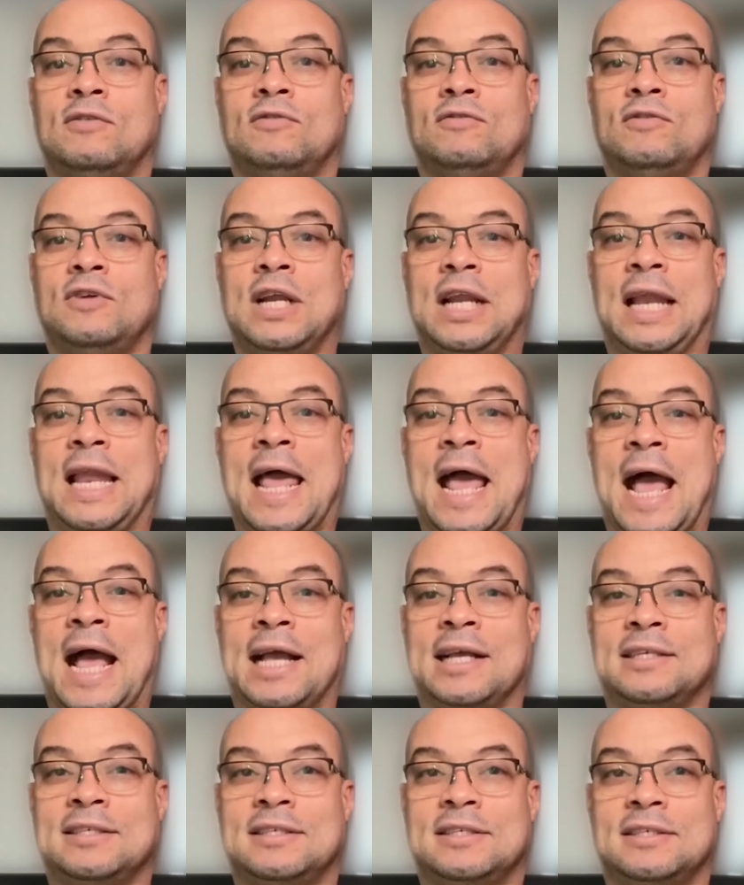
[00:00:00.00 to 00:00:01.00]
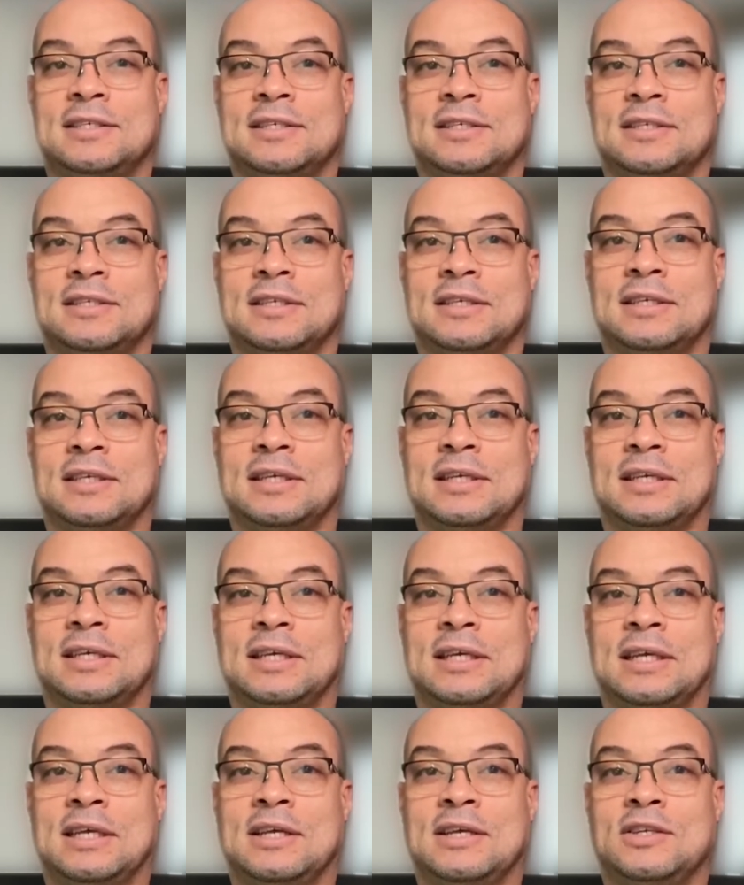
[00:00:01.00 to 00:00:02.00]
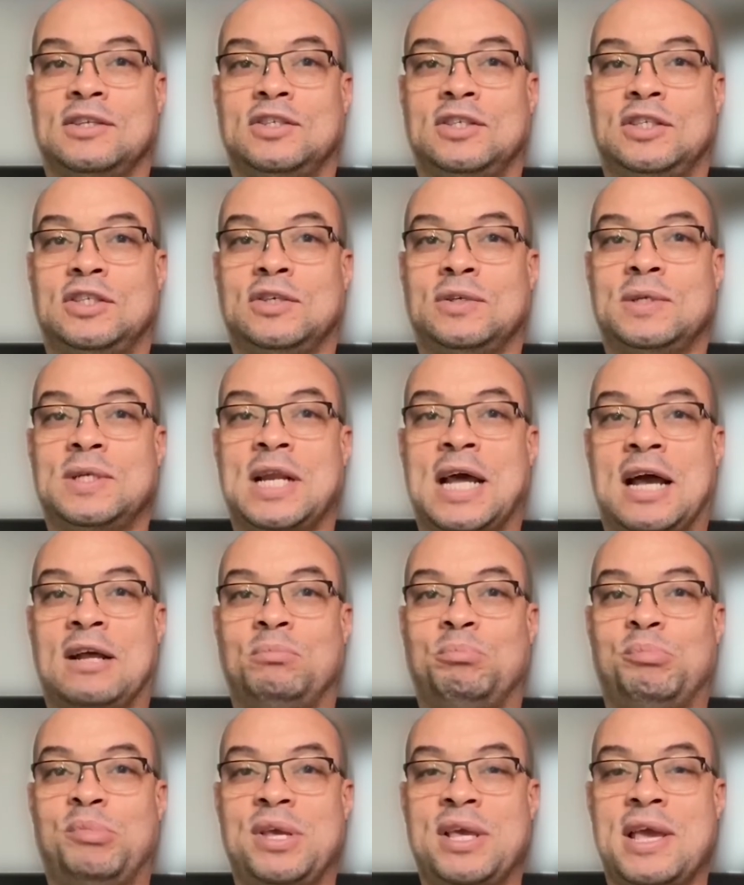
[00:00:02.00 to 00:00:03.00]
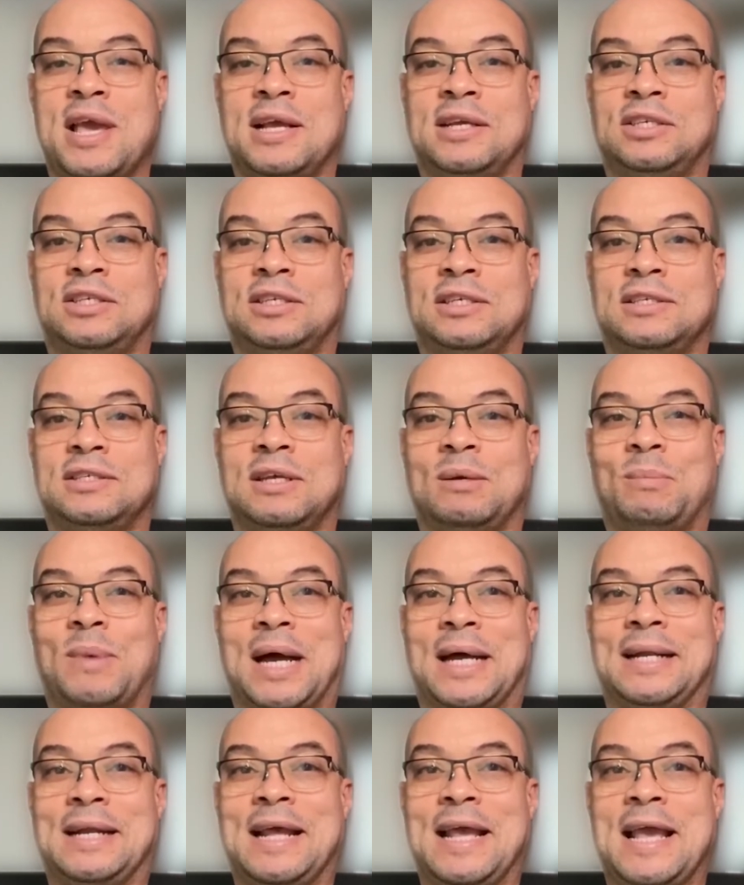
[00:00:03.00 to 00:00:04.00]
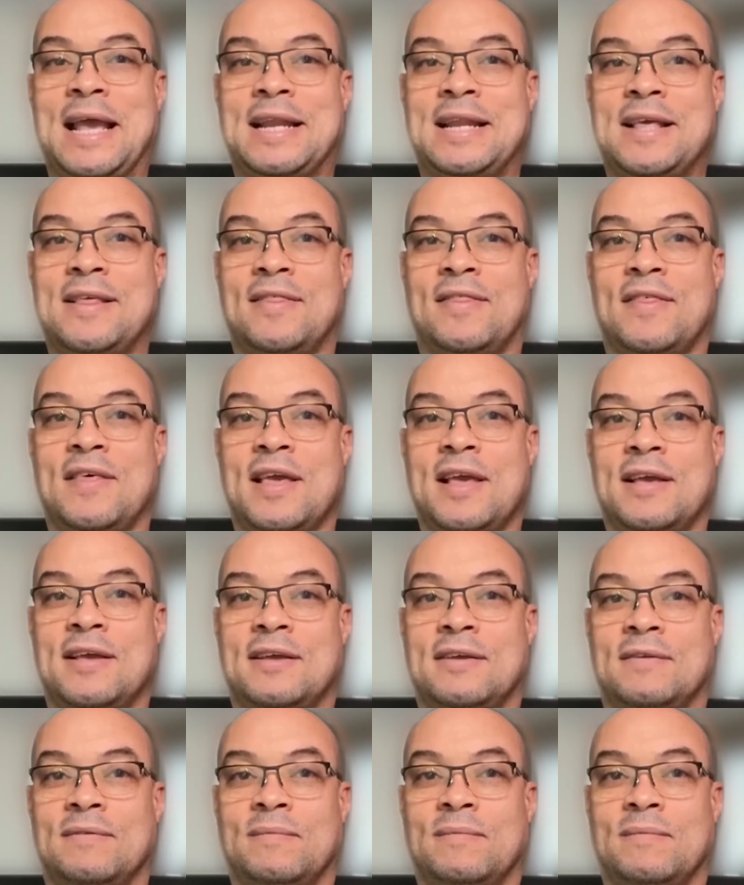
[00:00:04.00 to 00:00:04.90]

Relax. Do not be anxious about anything.